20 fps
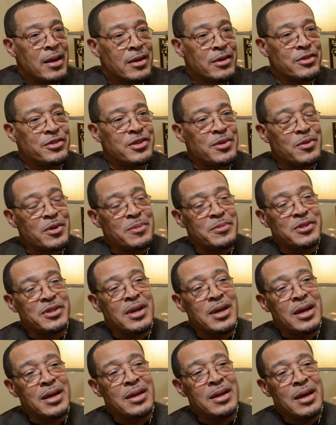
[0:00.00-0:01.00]
You see what I'm
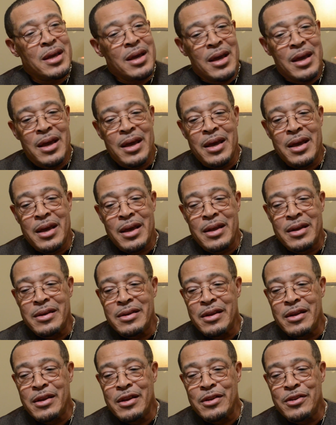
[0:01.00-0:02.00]
saying?
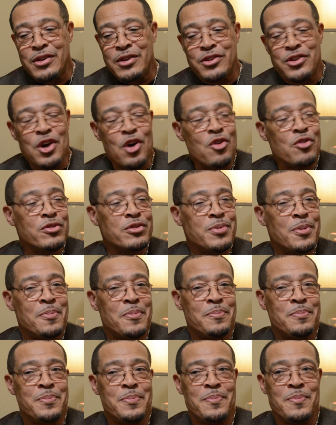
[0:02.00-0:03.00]
And don't
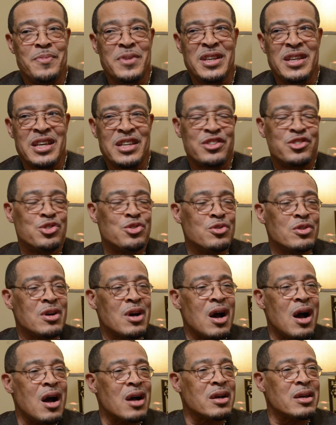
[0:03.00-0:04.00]
get too
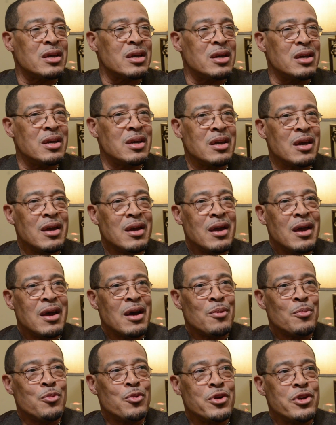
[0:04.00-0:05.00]
cocky
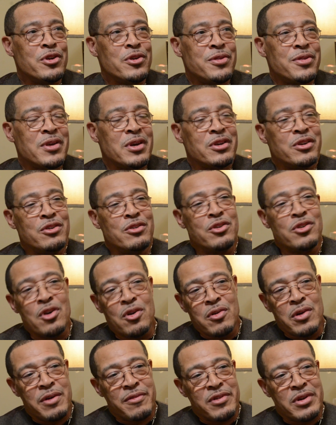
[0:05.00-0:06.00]
where you think you
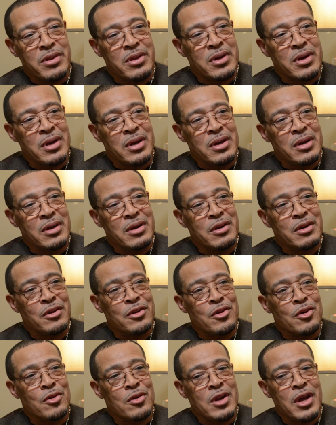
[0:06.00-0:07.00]
know everything.
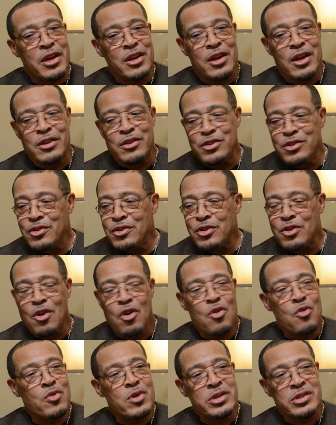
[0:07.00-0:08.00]
Like you can
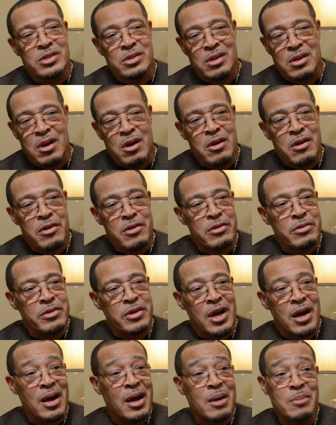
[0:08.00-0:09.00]
always learn.
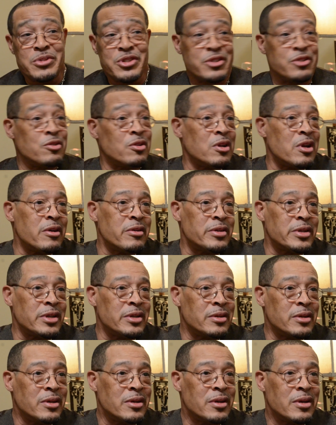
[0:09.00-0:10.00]
I'm still learning,
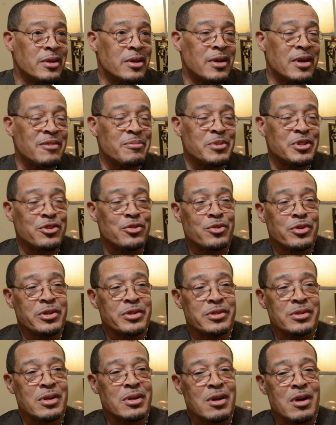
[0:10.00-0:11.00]
and I've been doing
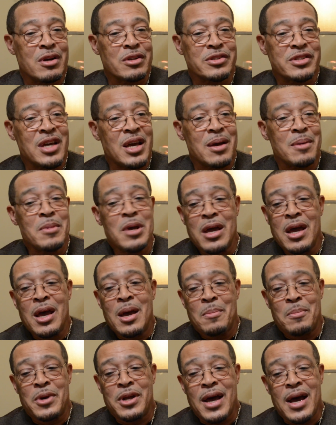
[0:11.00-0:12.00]
this a long time.
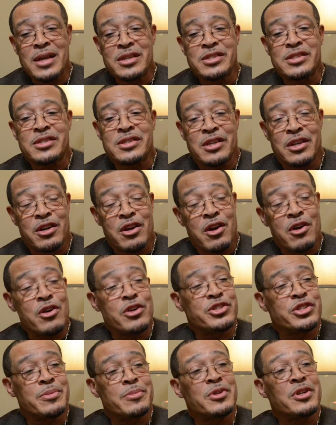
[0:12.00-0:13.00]
But I just
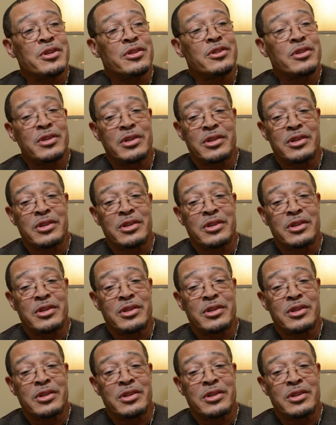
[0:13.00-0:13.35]
encourage them to,